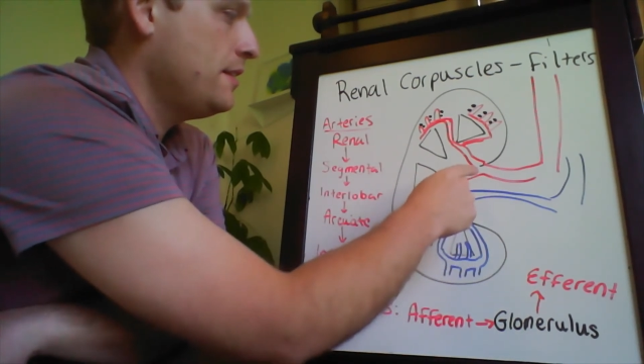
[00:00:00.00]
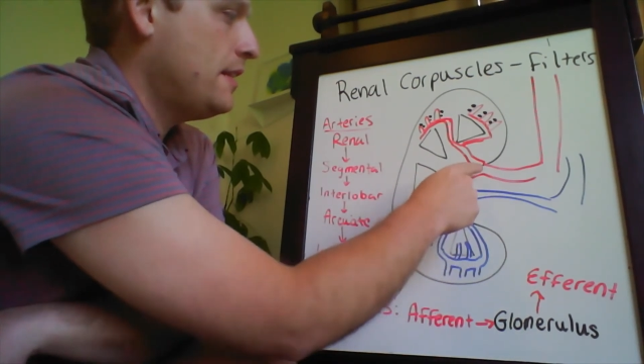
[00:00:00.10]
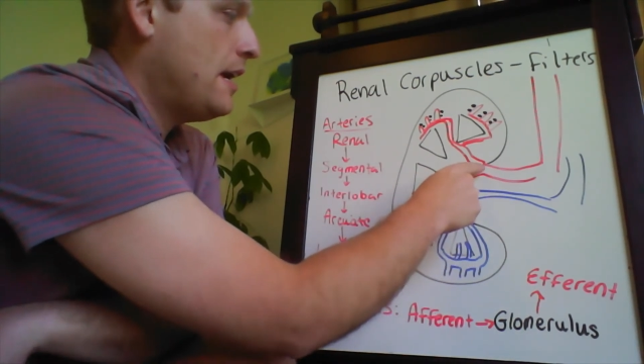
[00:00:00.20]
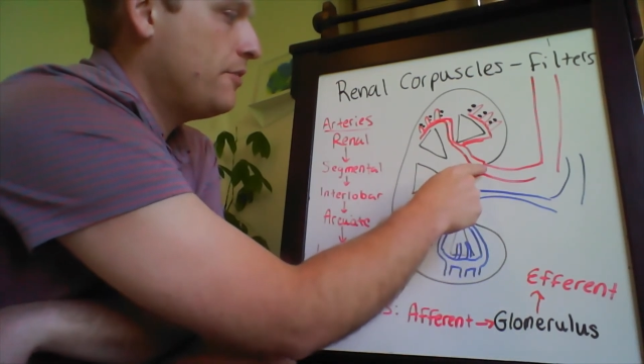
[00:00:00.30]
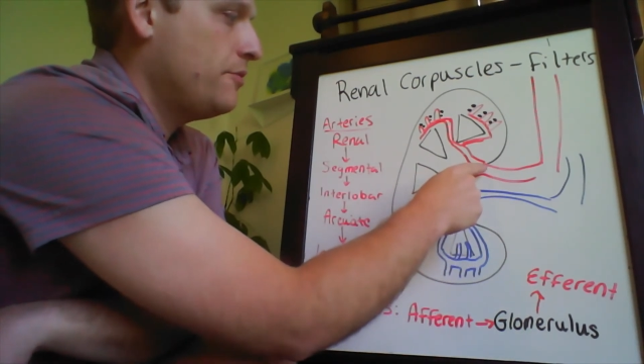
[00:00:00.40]

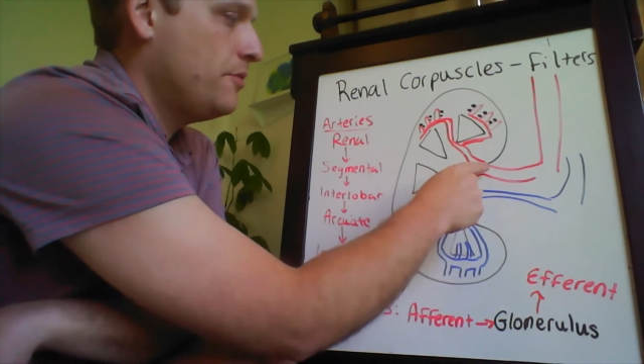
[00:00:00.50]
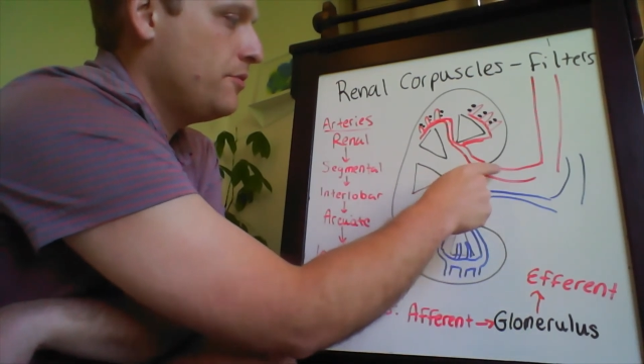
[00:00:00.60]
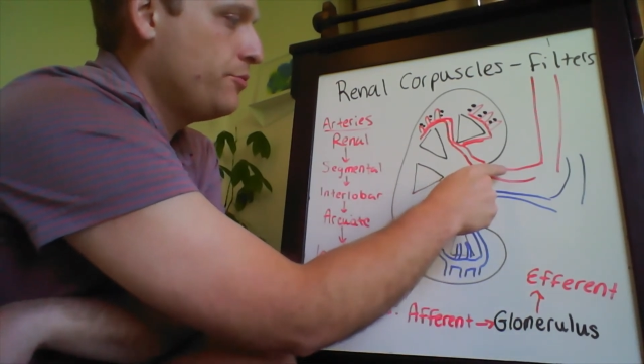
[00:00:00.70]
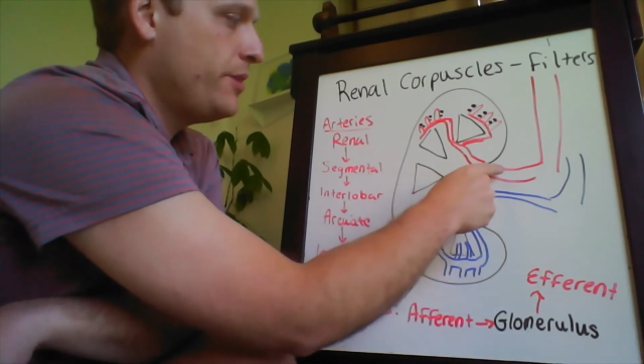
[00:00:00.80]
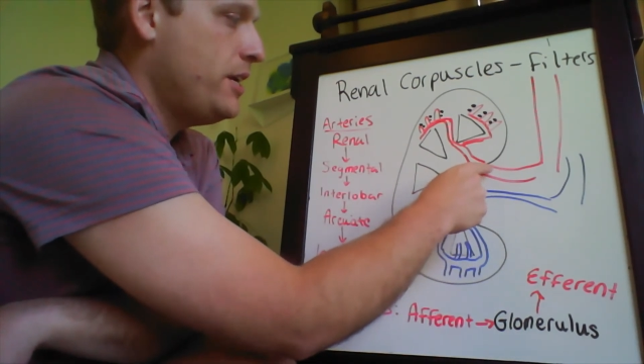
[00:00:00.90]
That
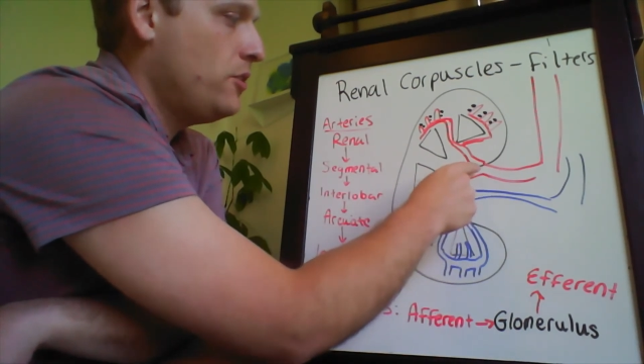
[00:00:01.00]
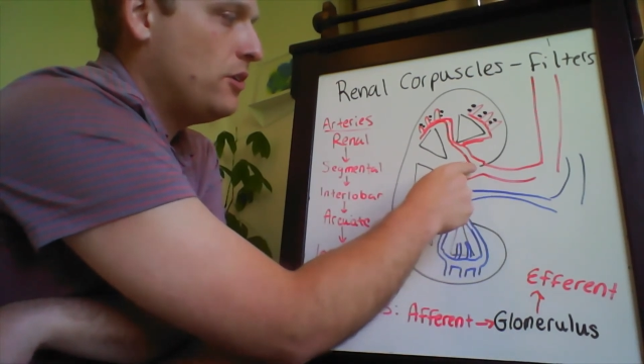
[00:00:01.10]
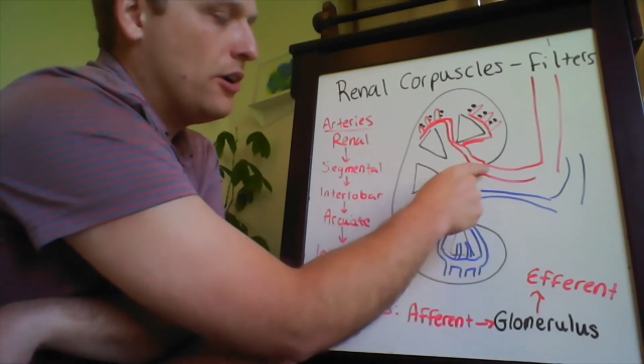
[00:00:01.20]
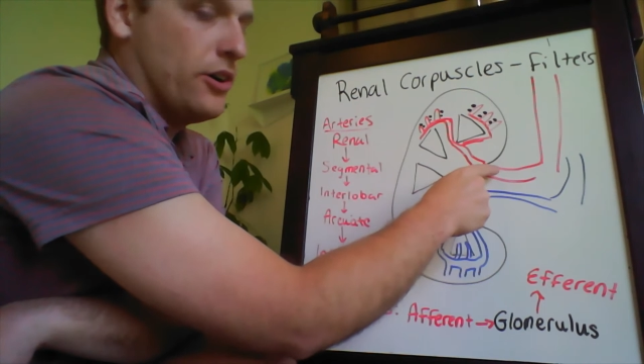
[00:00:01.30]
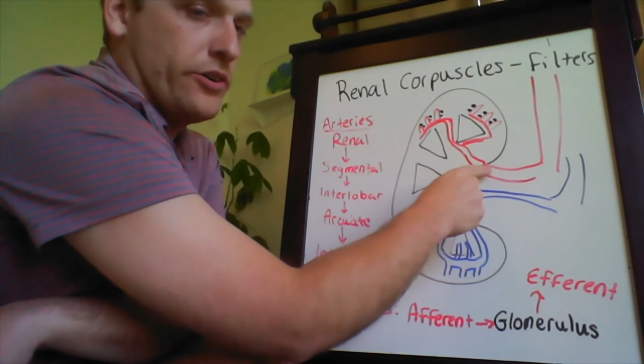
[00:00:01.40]

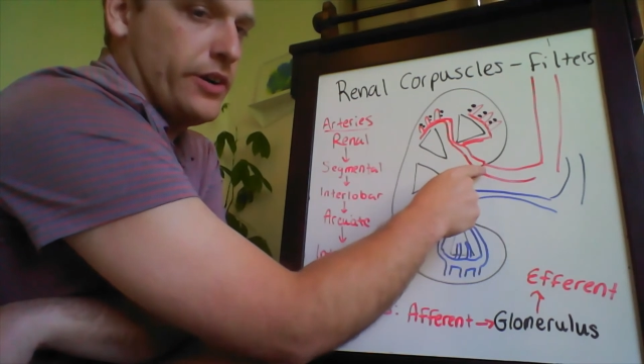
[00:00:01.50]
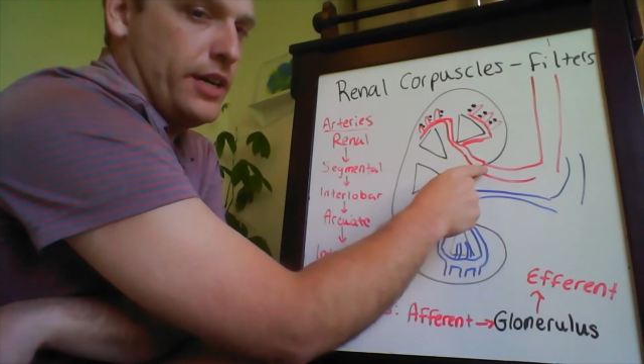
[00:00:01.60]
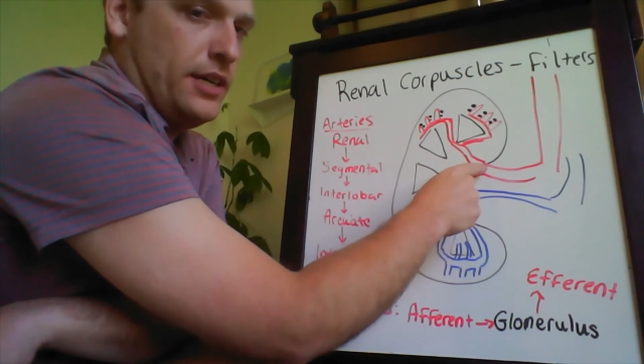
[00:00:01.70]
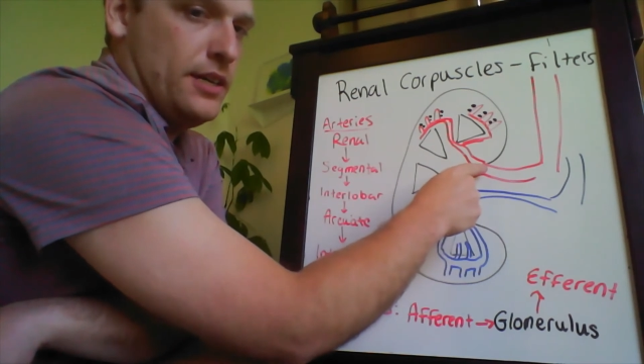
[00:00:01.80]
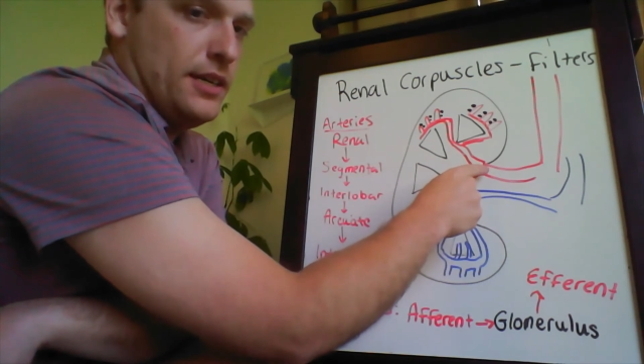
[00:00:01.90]
renal
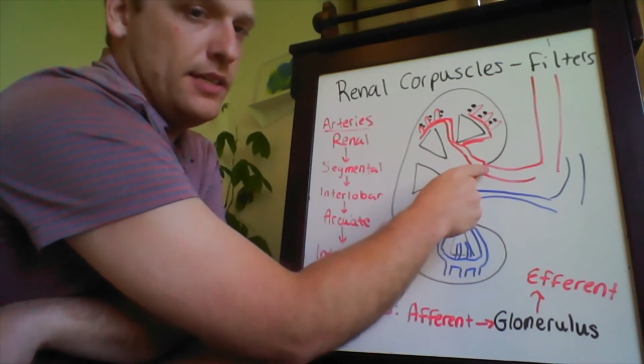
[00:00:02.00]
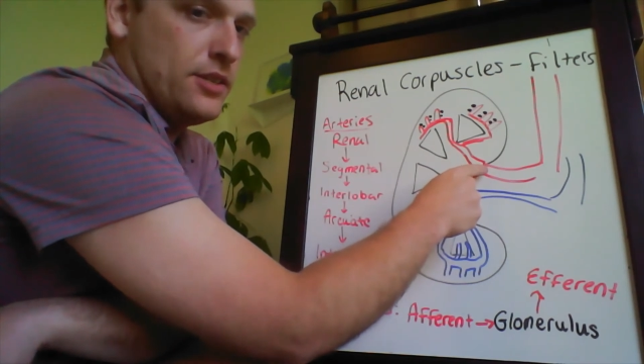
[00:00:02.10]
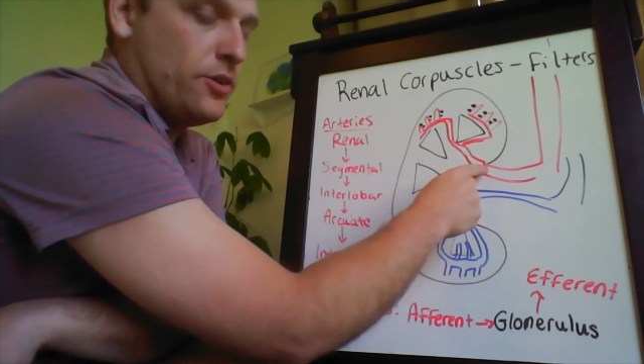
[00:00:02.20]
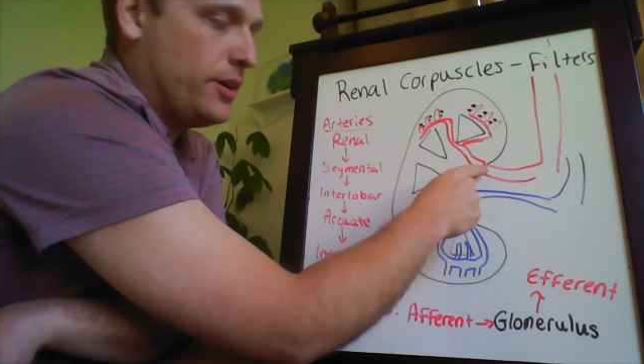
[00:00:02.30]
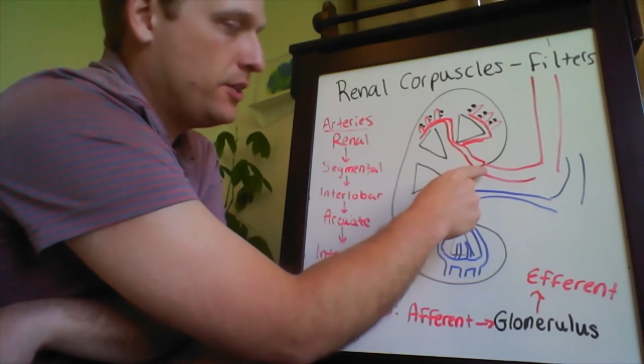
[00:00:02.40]
artery is
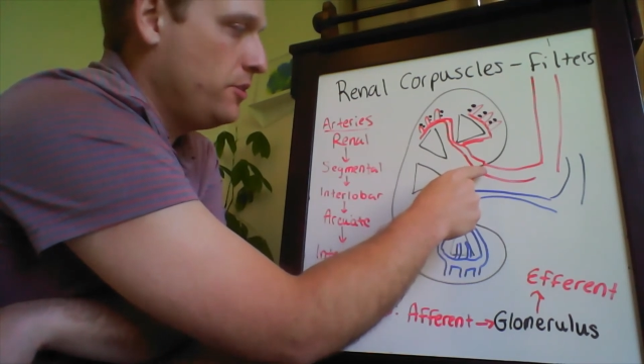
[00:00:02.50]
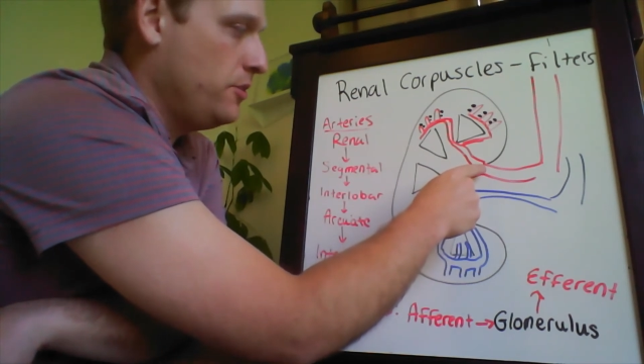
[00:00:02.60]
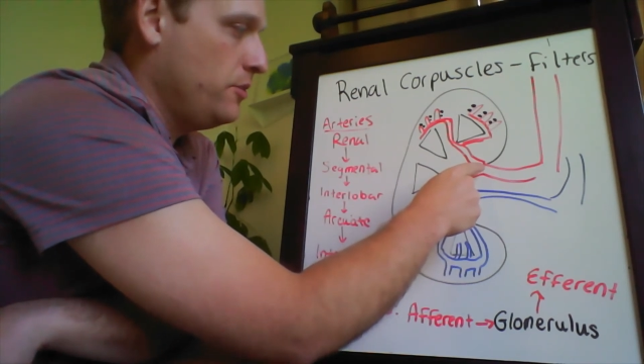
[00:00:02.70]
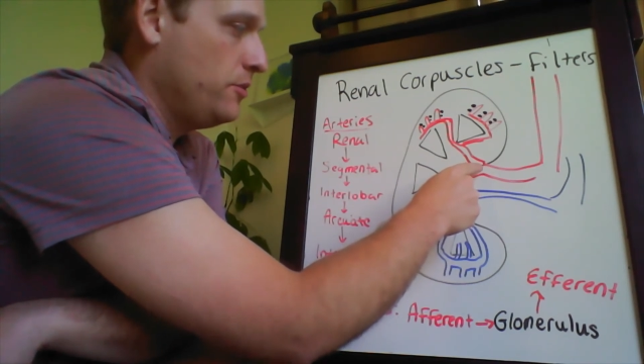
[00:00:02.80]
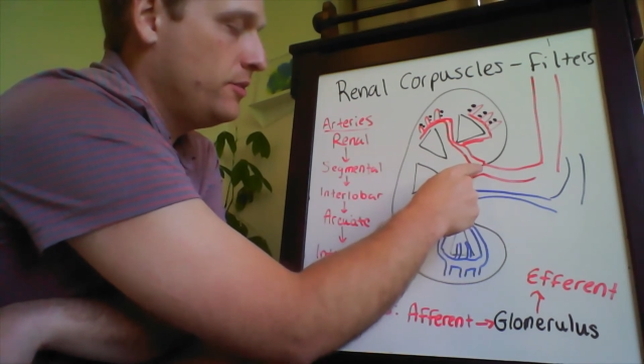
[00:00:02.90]
going
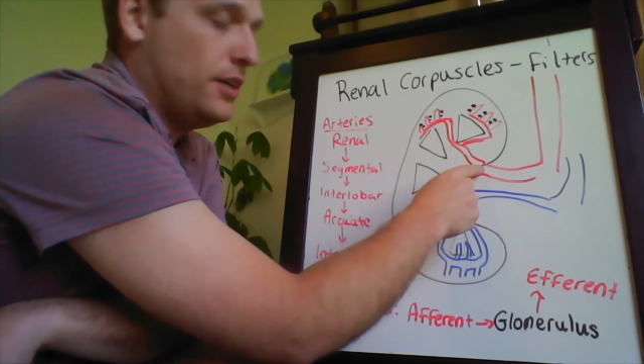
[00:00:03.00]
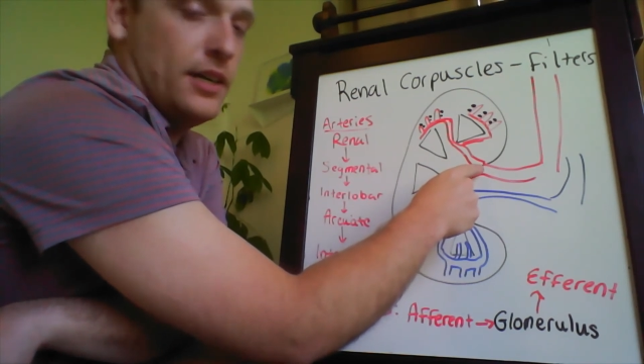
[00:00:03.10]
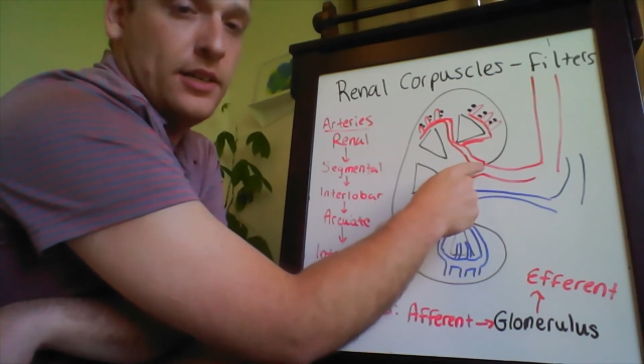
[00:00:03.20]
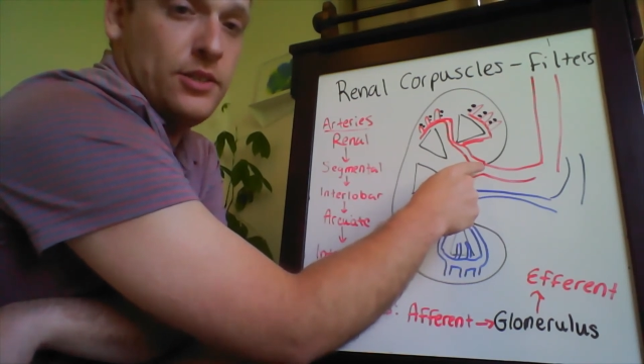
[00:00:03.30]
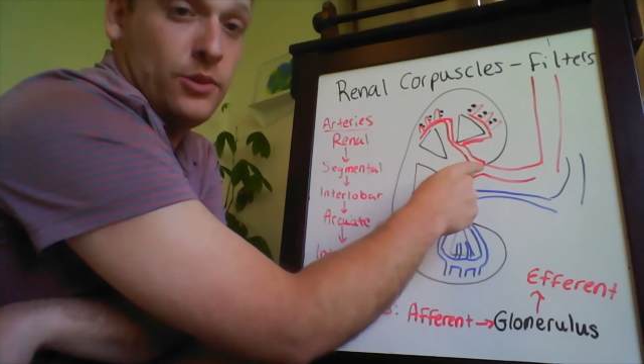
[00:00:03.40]
to
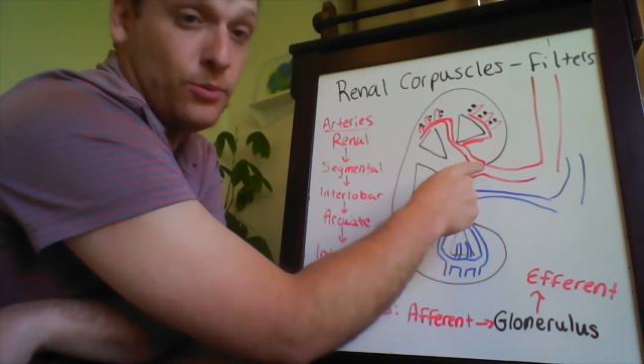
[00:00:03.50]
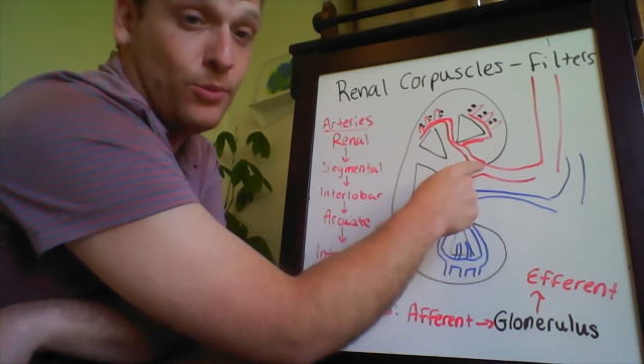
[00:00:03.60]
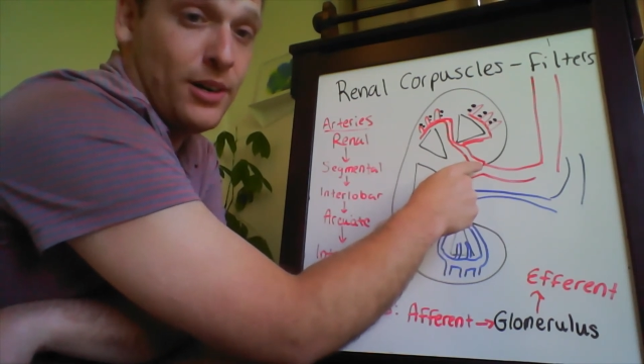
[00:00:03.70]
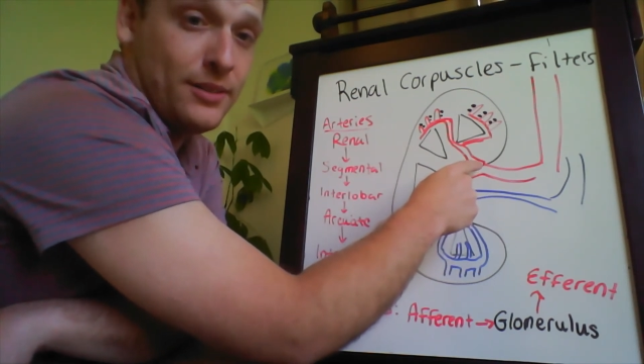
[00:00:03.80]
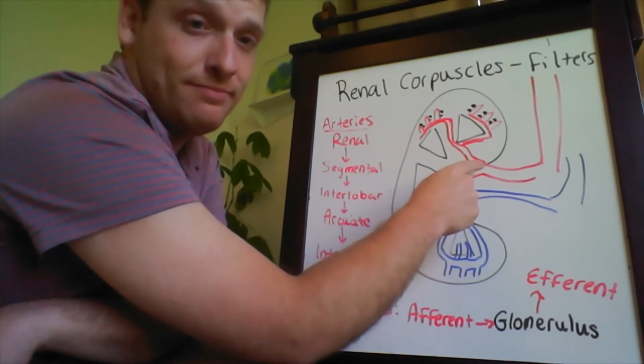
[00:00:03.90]
do
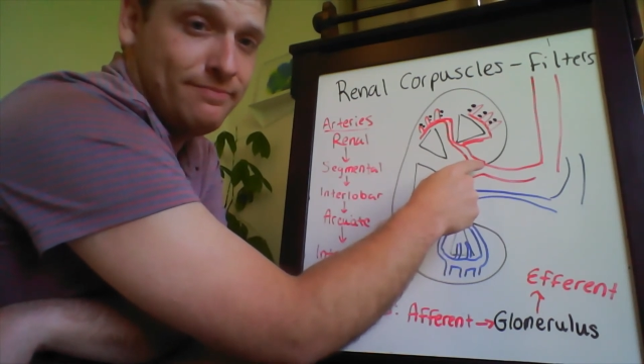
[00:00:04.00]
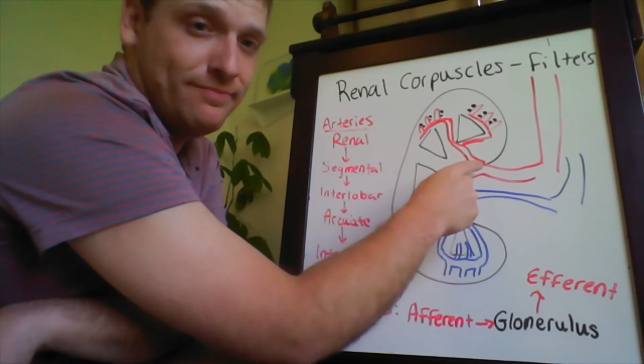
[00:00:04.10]
what